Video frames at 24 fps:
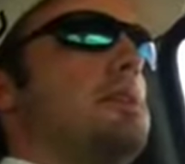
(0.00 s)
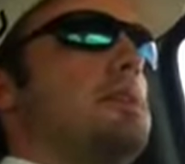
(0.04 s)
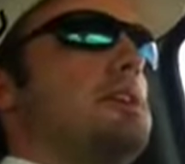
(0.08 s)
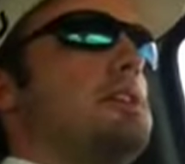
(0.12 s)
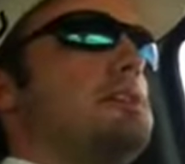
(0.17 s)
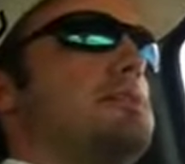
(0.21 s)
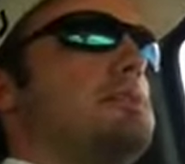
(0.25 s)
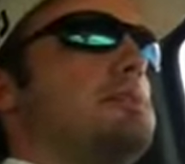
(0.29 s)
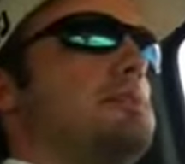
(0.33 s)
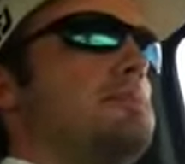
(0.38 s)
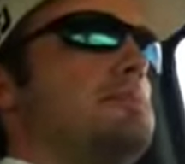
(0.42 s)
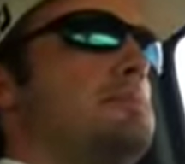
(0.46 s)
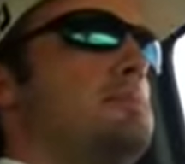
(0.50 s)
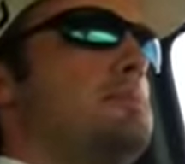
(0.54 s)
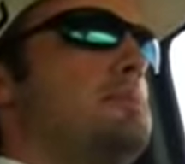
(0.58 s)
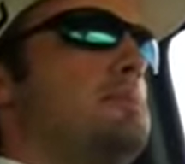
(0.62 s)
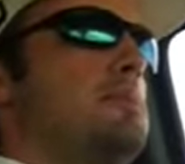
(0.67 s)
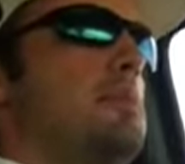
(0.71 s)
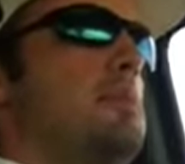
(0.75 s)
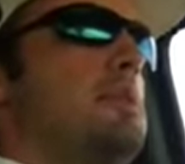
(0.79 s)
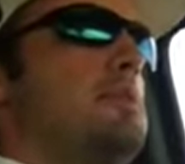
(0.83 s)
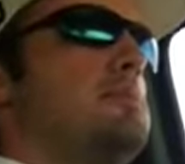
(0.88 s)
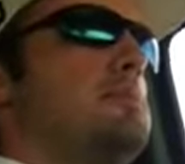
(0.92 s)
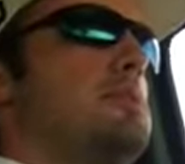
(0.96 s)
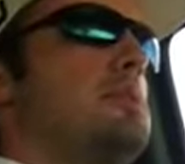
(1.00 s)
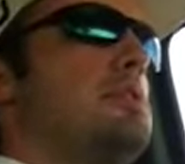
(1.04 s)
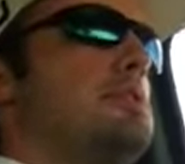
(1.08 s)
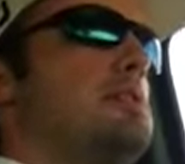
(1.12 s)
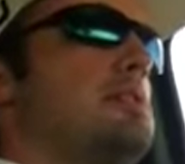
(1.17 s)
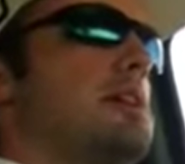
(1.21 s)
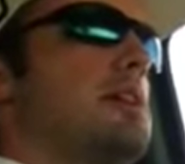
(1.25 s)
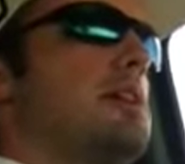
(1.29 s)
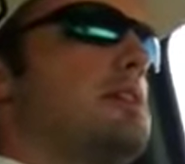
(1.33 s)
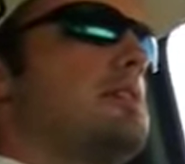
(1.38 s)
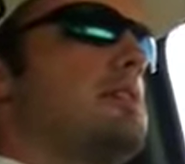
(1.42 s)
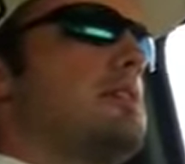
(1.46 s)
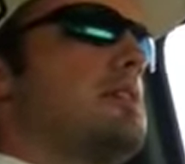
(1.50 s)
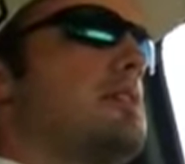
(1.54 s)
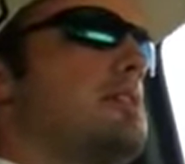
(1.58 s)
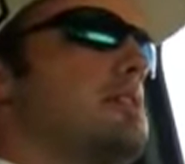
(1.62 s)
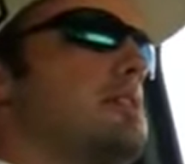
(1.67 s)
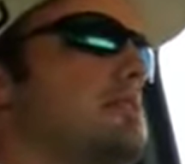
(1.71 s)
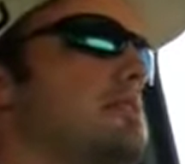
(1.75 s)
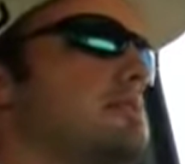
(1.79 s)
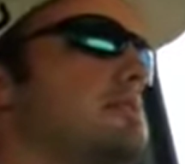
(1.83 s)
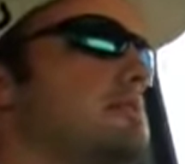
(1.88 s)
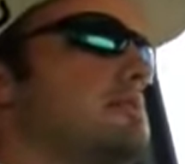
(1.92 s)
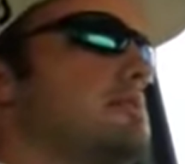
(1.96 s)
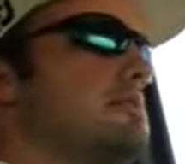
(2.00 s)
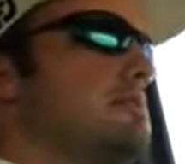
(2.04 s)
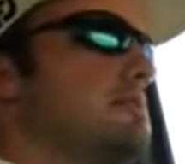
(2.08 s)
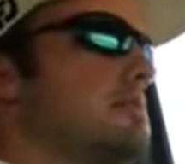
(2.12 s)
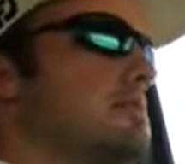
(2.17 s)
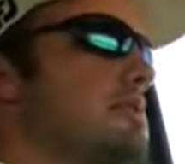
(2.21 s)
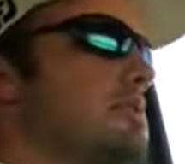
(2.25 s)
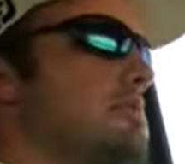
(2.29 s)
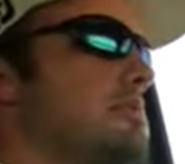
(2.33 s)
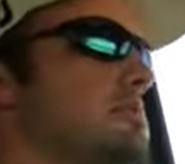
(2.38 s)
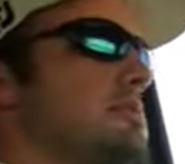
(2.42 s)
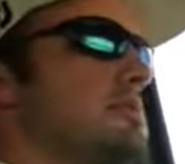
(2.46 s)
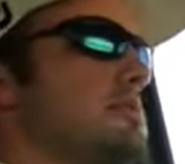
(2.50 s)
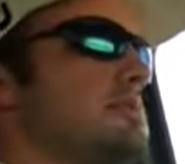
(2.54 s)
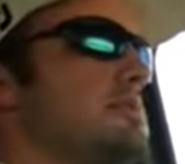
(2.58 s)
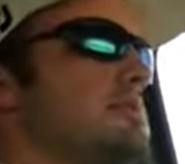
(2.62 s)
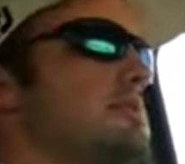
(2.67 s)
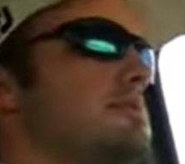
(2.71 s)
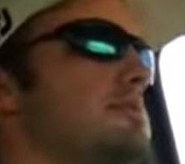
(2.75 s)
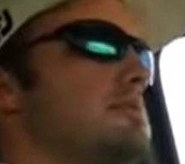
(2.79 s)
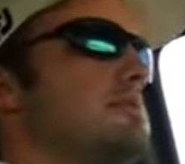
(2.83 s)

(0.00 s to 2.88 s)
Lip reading: He's pretty decorated in terms of,